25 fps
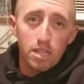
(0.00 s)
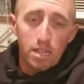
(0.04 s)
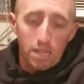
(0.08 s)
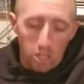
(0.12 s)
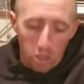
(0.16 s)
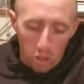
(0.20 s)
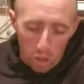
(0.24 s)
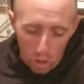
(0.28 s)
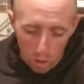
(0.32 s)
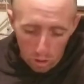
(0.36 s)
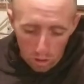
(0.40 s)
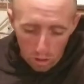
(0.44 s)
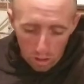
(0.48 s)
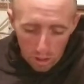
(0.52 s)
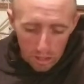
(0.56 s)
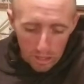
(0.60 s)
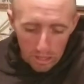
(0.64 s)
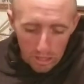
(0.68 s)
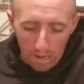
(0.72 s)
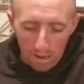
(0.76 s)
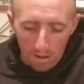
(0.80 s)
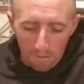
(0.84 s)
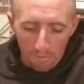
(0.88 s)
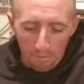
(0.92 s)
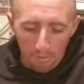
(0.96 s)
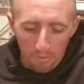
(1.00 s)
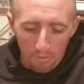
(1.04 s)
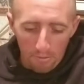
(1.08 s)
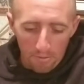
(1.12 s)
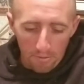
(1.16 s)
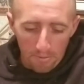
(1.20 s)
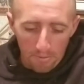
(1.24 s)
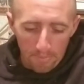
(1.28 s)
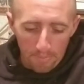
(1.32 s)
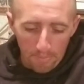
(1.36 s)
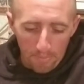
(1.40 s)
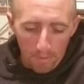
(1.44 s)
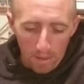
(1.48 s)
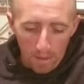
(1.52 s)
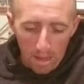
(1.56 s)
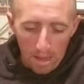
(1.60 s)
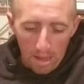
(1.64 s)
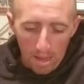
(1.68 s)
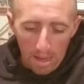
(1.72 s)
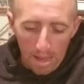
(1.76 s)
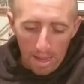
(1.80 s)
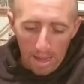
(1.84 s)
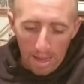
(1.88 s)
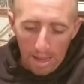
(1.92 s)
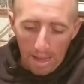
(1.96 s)
the insurance stuff
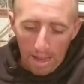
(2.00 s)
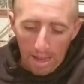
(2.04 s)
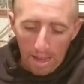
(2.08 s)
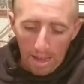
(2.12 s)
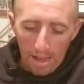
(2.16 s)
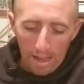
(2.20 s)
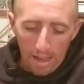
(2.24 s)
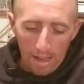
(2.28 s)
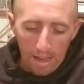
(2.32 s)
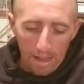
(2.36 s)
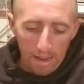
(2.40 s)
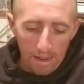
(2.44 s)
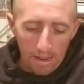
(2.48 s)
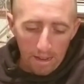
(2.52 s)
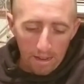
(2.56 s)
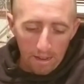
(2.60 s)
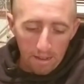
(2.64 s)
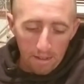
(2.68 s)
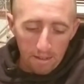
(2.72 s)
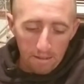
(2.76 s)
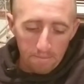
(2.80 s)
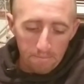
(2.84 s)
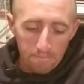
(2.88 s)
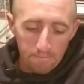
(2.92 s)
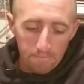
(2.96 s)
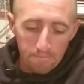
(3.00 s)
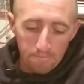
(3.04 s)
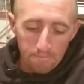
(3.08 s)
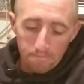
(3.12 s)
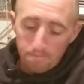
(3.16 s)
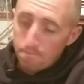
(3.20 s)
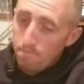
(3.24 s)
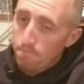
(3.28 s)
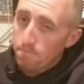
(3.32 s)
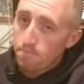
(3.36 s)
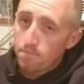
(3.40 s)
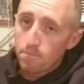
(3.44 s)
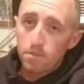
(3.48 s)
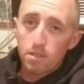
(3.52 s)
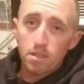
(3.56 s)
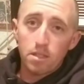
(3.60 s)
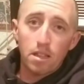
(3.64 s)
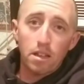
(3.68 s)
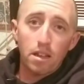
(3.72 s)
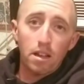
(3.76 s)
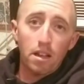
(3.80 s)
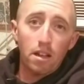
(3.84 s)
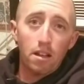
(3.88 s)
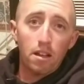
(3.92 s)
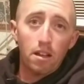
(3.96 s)
and
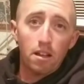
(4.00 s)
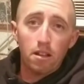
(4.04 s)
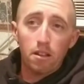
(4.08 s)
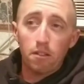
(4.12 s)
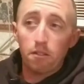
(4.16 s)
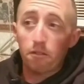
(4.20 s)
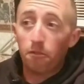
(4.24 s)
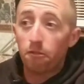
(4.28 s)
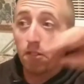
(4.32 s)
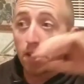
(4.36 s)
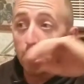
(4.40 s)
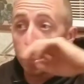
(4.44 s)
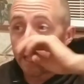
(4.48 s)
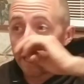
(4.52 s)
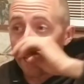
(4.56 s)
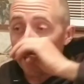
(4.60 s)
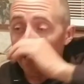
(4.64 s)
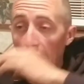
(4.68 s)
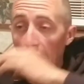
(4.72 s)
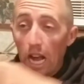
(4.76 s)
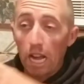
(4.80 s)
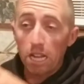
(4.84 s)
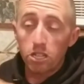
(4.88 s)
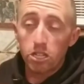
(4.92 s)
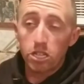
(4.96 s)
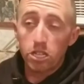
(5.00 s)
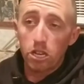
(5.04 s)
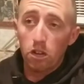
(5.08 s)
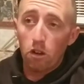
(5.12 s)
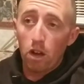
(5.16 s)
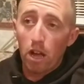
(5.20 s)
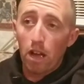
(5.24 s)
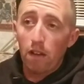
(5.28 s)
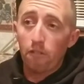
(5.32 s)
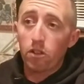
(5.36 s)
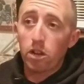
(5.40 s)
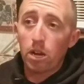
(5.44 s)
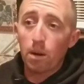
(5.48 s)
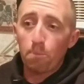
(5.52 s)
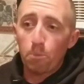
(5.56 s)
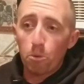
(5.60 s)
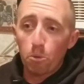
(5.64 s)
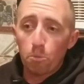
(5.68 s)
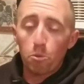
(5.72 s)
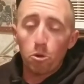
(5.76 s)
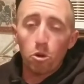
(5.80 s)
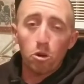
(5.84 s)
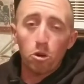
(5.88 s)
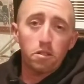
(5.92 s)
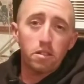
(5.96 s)
the fencing. I still have a couple
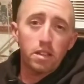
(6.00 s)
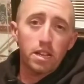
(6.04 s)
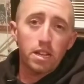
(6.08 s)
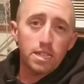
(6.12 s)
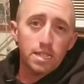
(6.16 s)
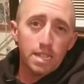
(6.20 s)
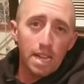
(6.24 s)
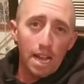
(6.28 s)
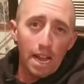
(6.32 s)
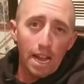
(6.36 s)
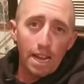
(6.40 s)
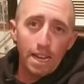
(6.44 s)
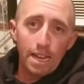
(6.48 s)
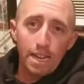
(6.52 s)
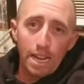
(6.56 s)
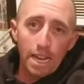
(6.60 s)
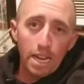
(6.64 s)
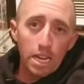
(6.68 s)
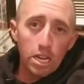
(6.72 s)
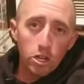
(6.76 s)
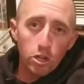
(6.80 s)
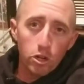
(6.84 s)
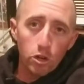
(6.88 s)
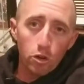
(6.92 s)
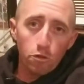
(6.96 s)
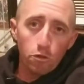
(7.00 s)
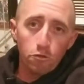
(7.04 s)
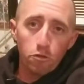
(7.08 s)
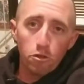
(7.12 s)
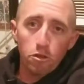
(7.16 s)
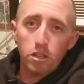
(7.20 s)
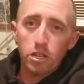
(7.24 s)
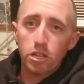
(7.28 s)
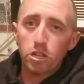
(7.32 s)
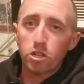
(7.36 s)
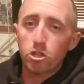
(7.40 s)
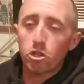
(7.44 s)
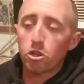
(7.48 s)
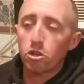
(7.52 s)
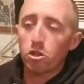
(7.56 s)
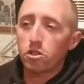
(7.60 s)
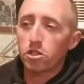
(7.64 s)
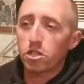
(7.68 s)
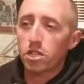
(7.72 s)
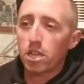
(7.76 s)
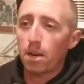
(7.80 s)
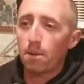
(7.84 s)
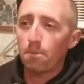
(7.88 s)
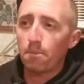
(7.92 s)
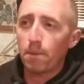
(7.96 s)
more things I need to do for the
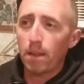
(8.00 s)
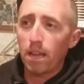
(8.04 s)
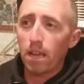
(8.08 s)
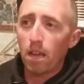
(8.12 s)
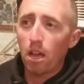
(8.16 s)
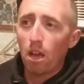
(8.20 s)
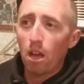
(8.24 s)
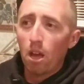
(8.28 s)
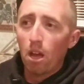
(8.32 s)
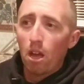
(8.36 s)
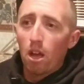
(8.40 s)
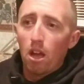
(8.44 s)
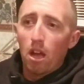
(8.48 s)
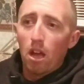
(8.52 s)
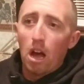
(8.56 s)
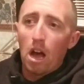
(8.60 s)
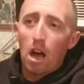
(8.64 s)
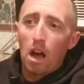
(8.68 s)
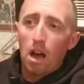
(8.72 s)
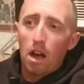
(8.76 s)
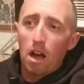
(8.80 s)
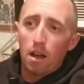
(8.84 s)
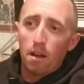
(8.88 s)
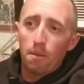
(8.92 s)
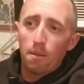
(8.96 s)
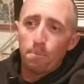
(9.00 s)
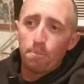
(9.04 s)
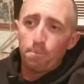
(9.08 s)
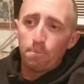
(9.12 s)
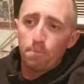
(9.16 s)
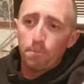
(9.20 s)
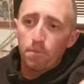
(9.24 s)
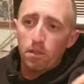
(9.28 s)
insurance company. Um,